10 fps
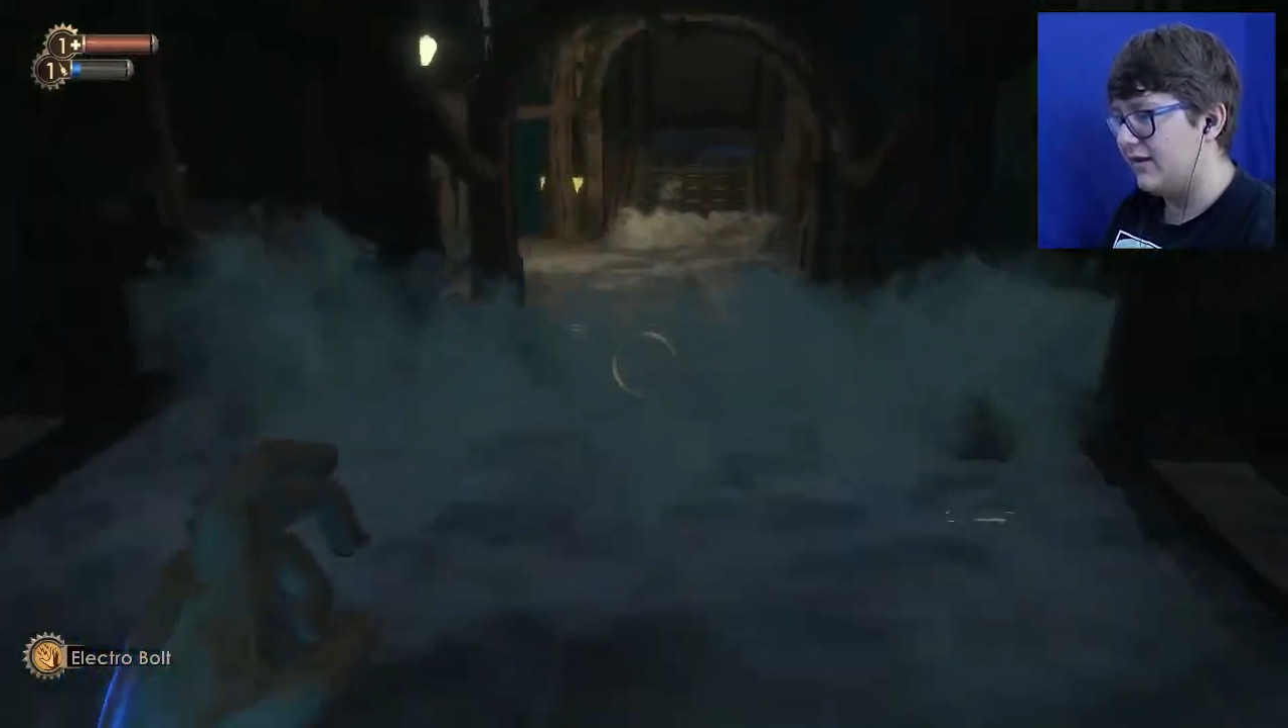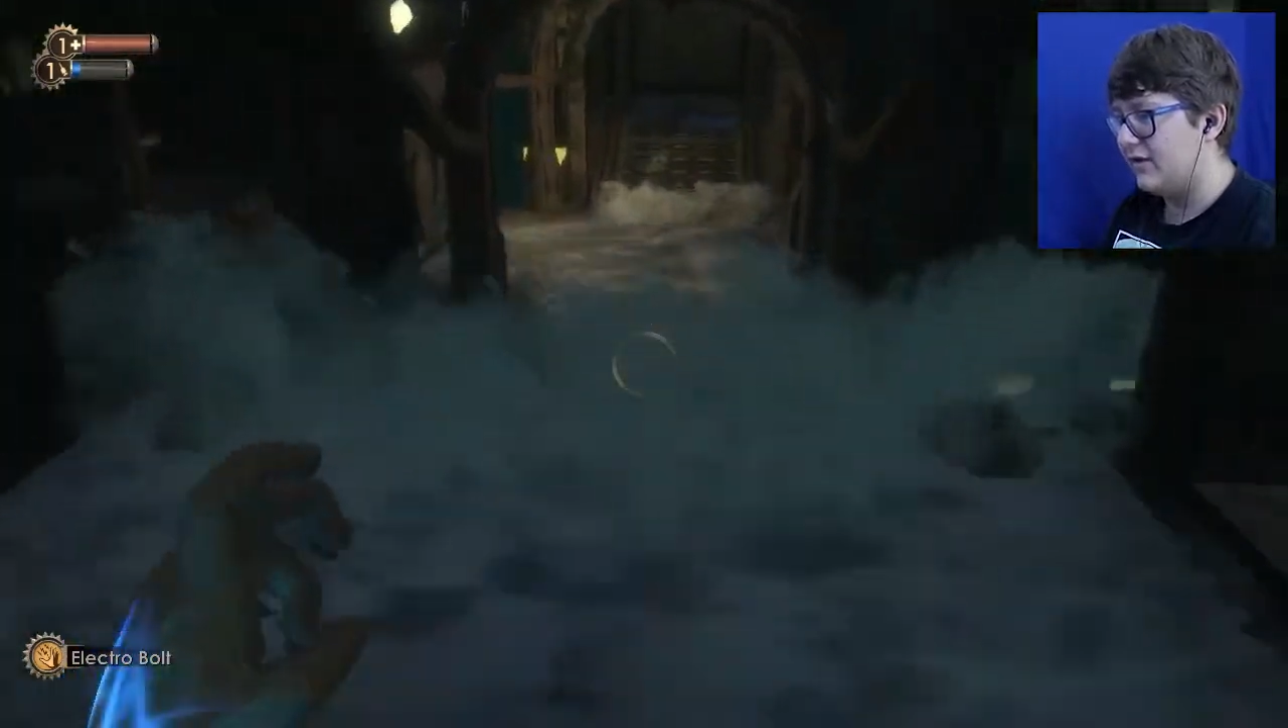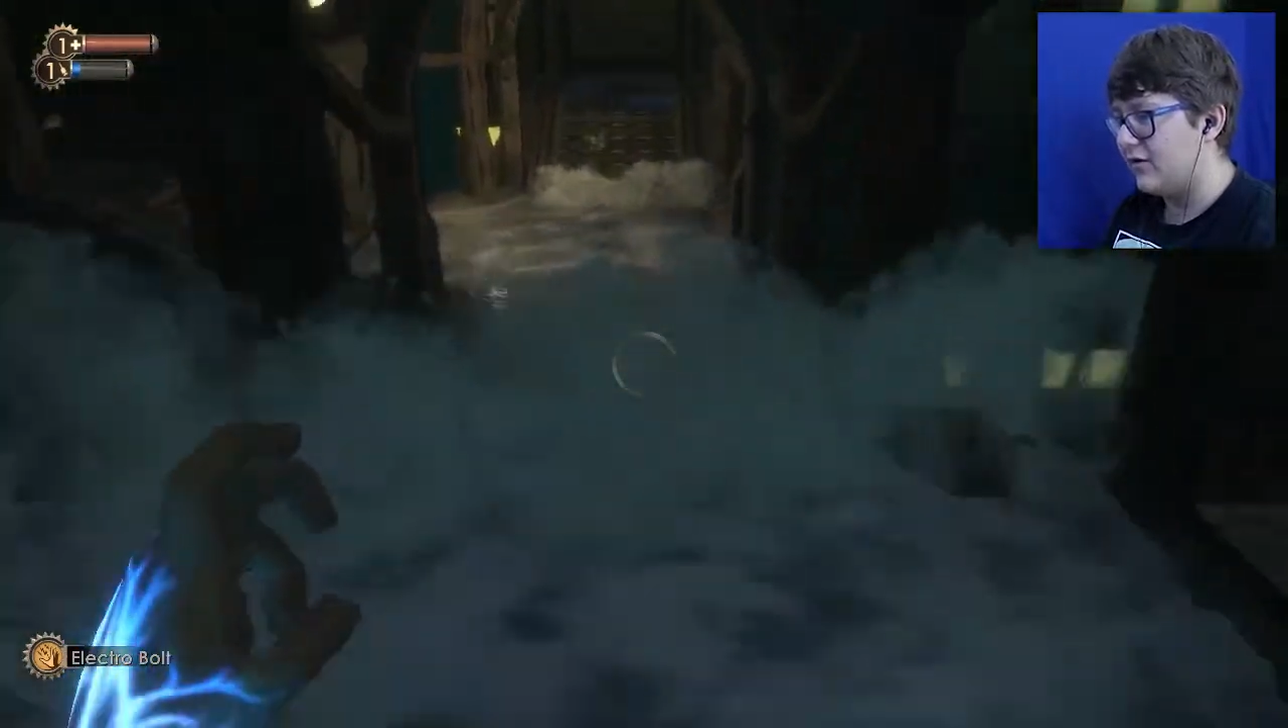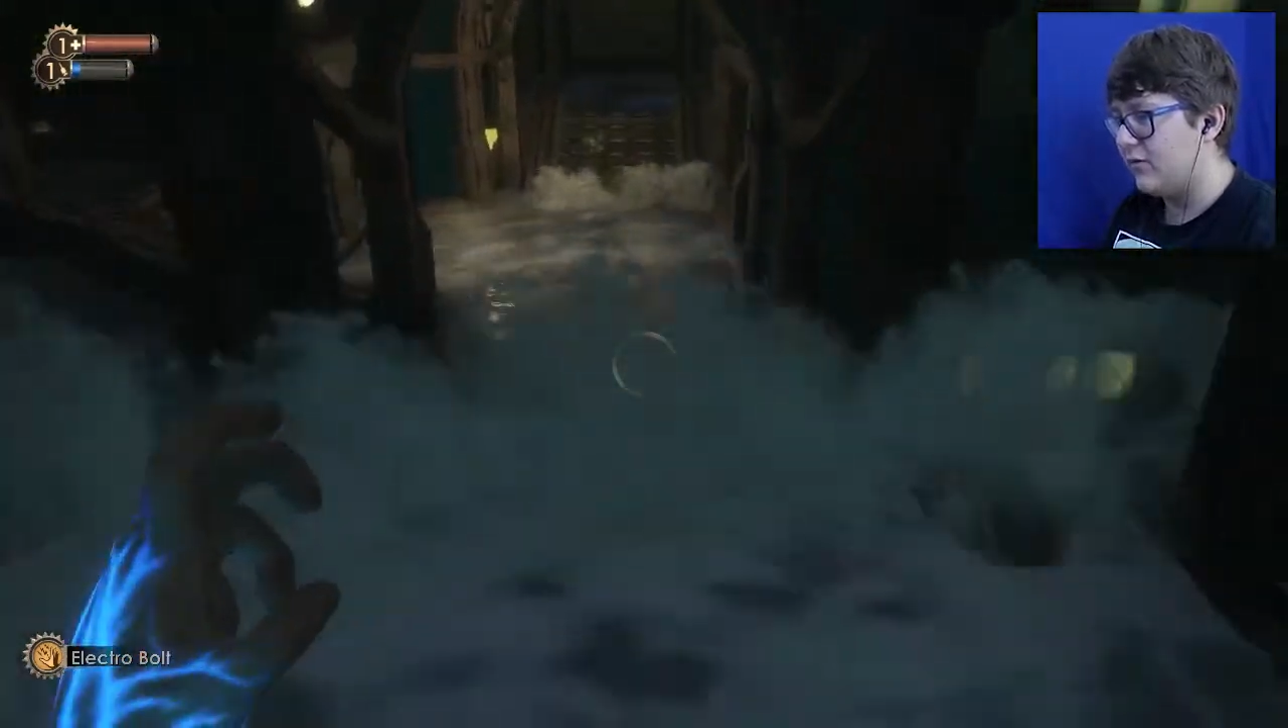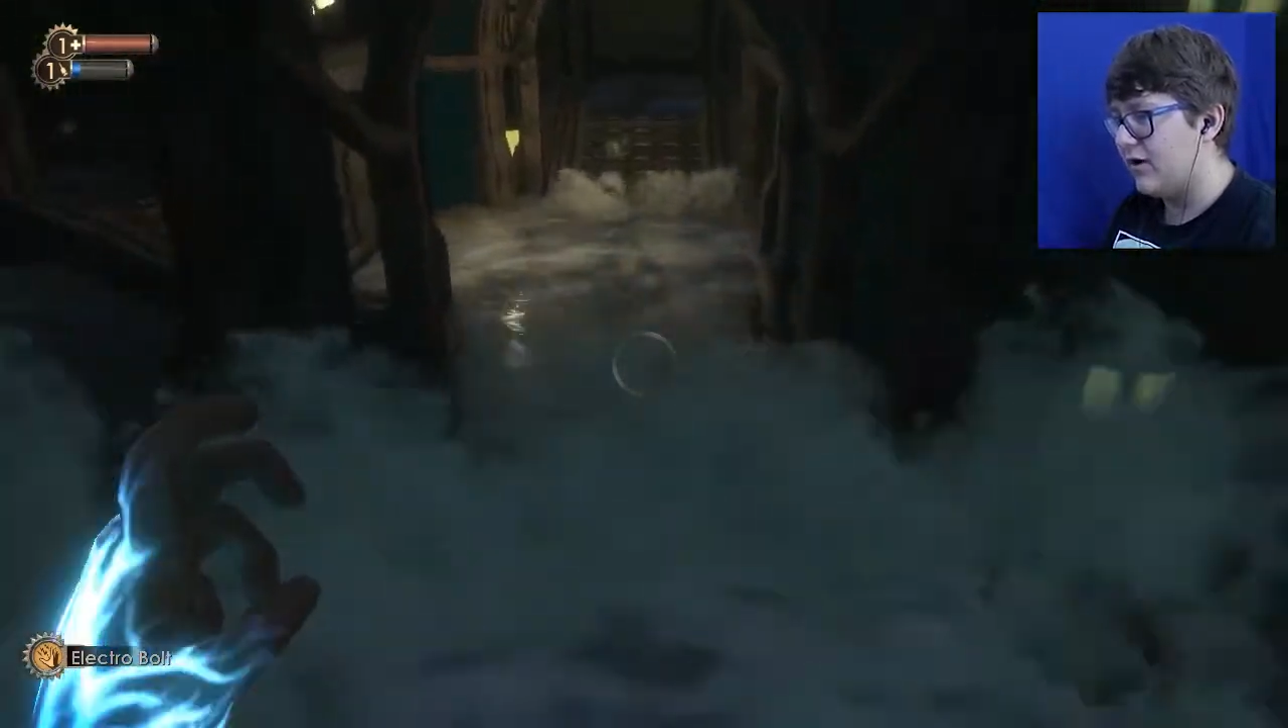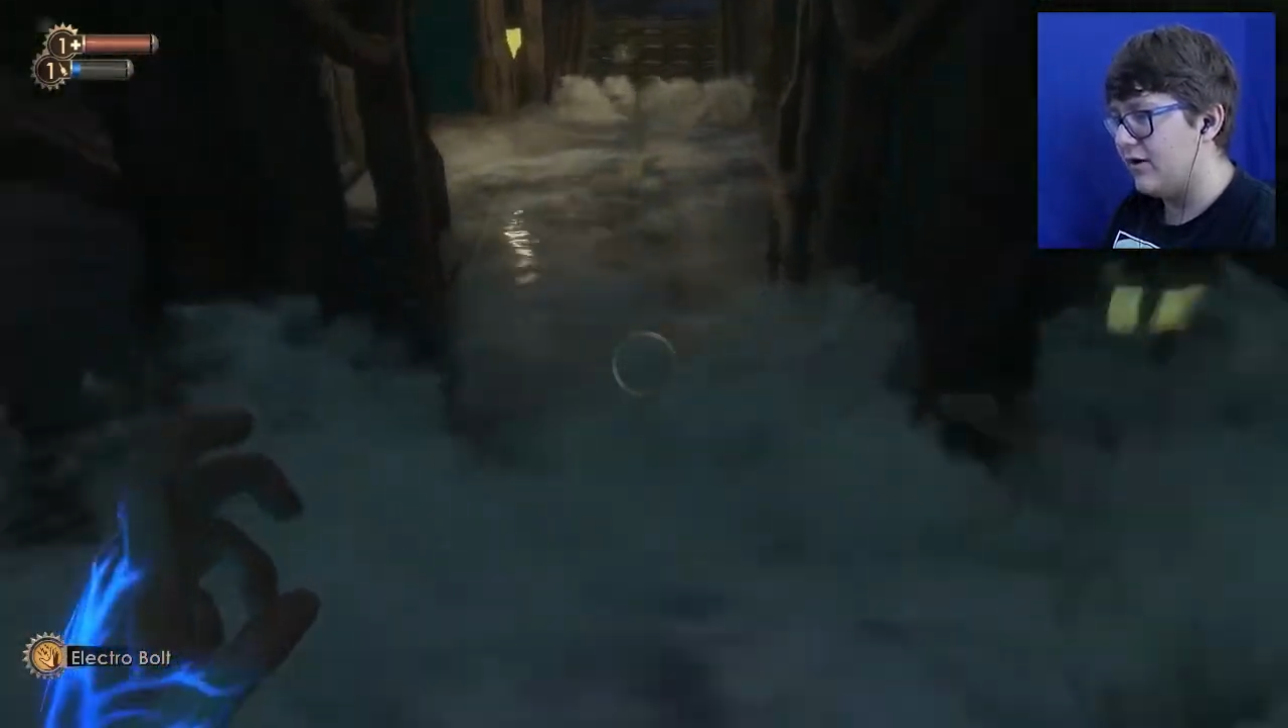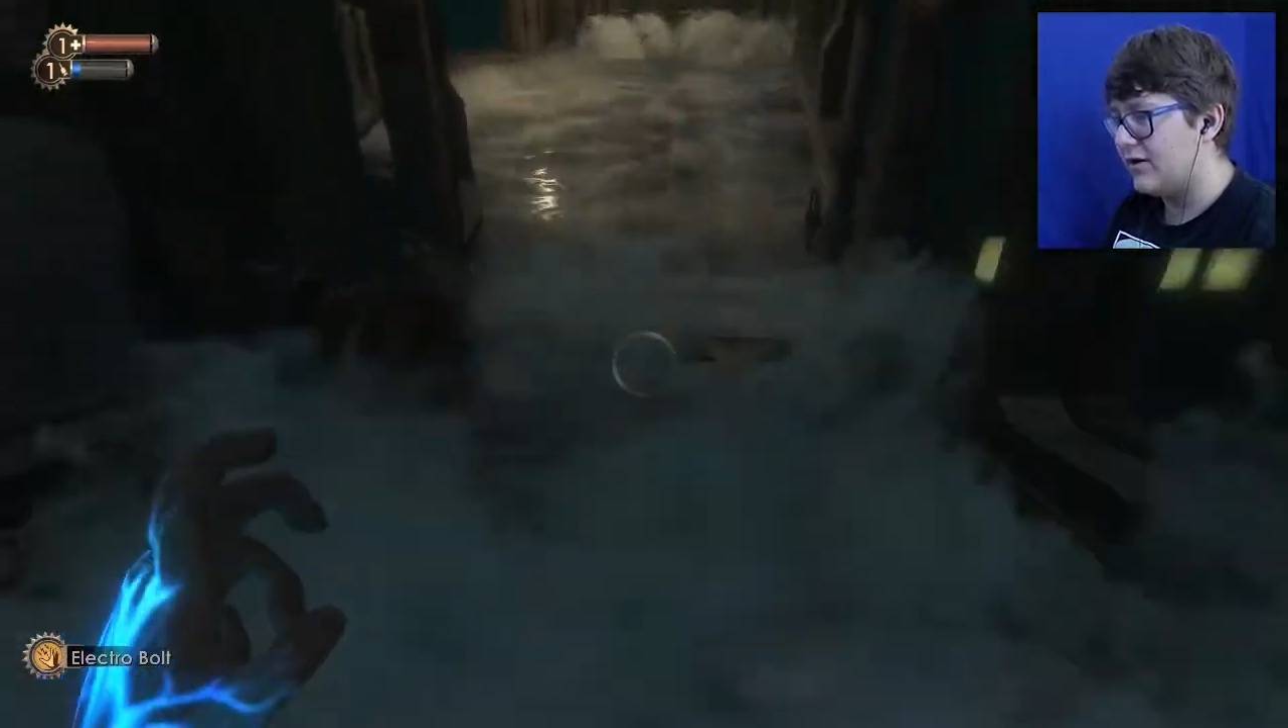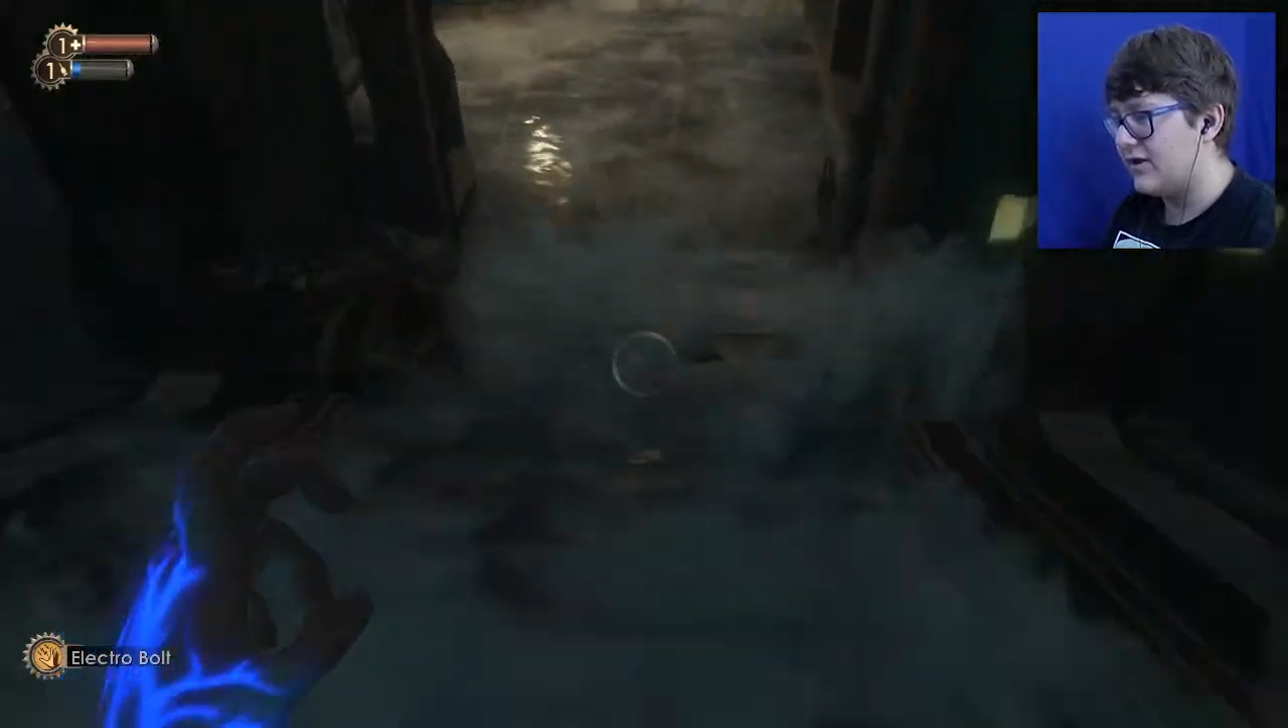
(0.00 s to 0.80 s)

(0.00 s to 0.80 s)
a little water